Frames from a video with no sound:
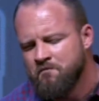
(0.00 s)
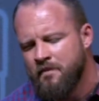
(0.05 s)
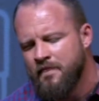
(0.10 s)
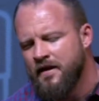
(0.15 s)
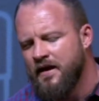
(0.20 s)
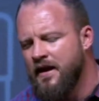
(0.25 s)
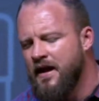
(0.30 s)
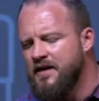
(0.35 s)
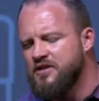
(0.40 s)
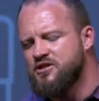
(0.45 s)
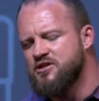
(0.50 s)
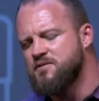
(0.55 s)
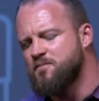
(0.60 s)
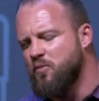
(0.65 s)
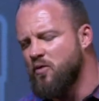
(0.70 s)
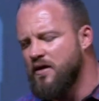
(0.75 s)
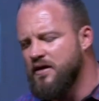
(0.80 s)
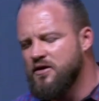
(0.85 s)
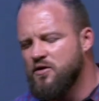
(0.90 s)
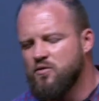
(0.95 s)
And I just
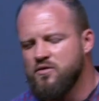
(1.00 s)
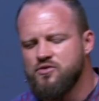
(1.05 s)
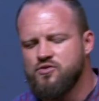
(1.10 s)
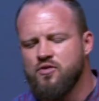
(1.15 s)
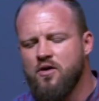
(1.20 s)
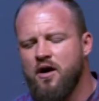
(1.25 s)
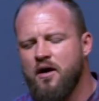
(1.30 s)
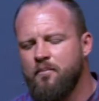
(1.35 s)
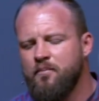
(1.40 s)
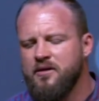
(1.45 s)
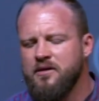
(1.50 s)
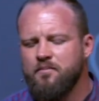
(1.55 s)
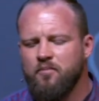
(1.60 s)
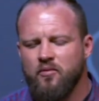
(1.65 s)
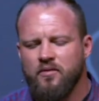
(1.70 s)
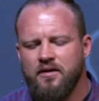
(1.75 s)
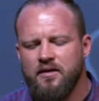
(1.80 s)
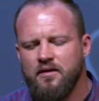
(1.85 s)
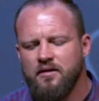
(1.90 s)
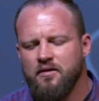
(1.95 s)
pray you would draw people
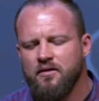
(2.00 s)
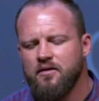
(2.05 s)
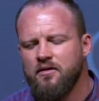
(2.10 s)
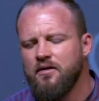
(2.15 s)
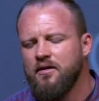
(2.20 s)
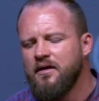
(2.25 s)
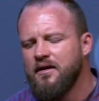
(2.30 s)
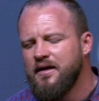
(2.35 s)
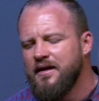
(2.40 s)
here